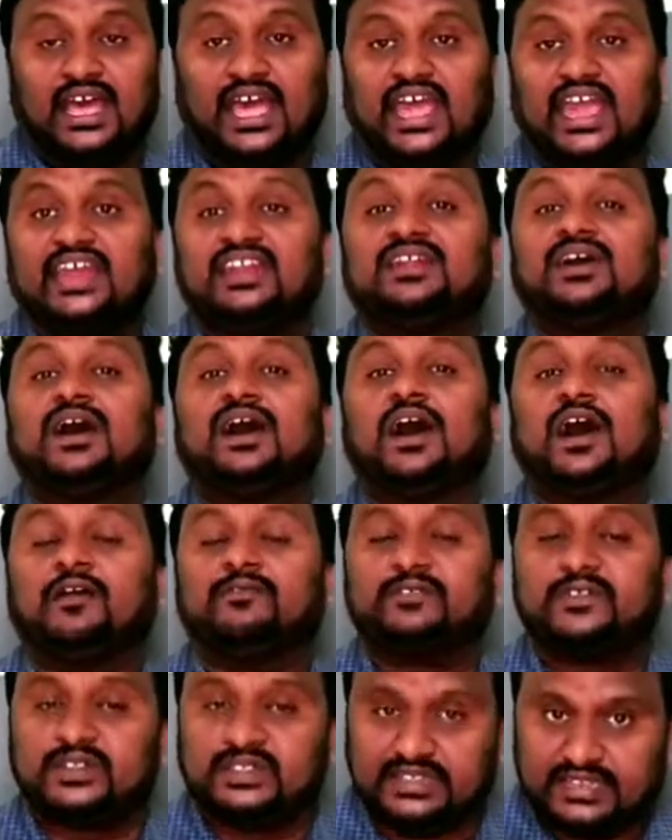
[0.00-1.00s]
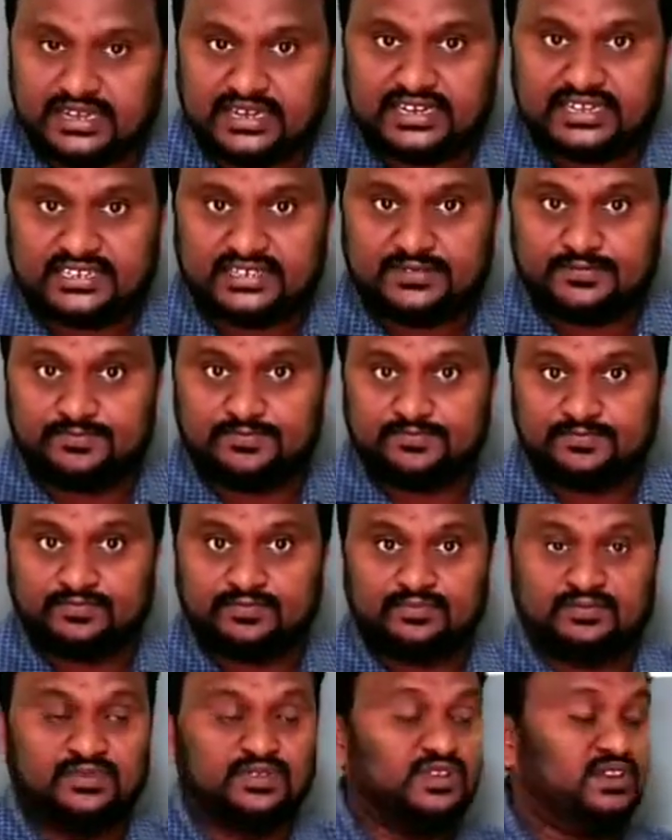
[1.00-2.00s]
And after that,
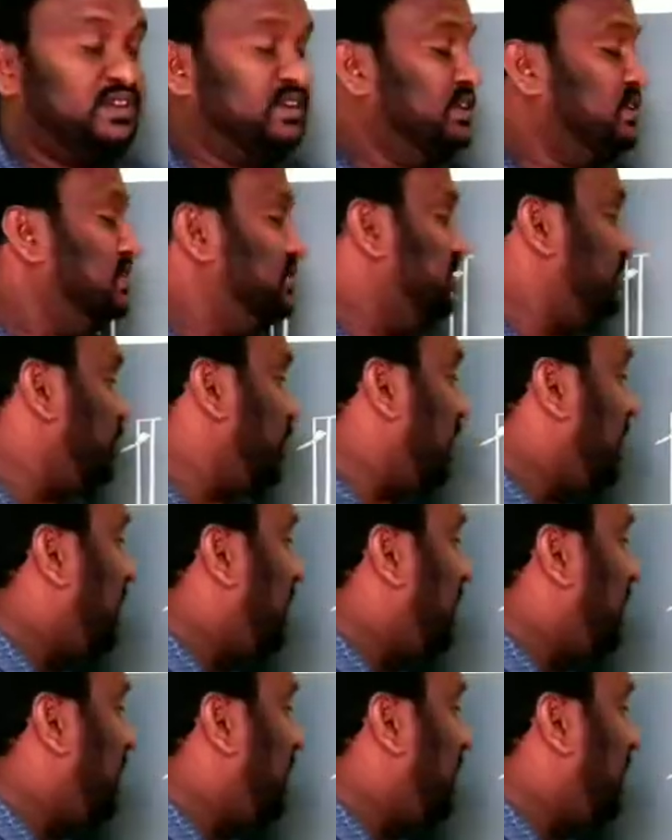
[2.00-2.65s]
so